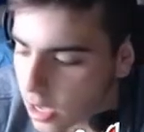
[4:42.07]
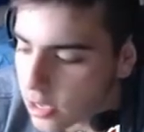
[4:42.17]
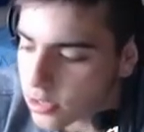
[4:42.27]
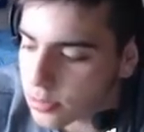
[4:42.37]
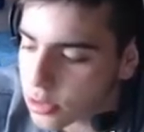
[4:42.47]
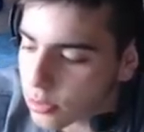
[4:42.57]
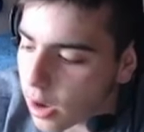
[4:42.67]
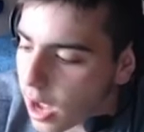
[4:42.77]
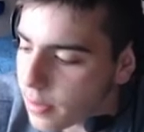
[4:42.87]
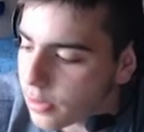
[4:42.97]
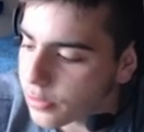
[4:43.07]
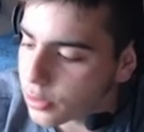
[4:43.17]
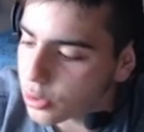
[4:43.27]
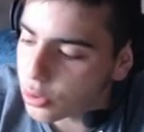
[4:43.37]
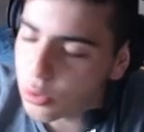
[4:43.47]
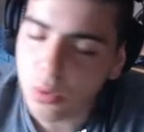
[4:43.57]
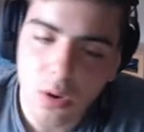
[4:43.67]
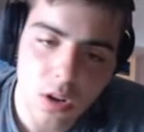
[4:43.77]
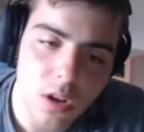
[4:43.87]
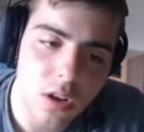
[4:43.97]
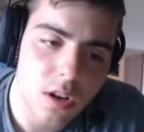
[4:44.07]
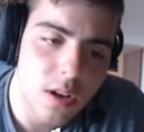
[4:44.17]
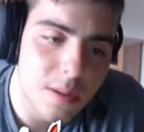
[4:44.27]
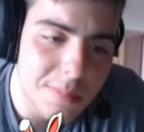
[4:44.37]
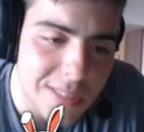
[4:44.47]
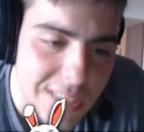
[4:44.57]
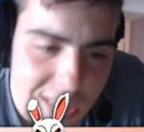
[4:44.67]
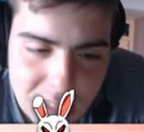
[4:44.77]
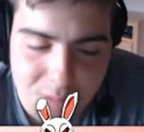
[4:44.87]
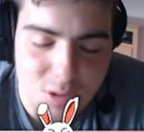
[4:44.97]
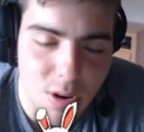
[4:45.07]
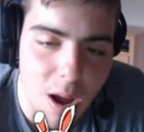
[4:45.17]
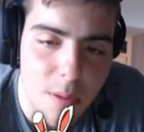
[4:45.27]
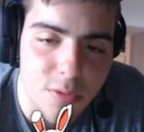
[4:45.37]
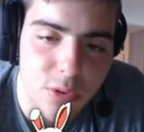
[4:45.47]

subscribe if you're new. Please subscribe if you're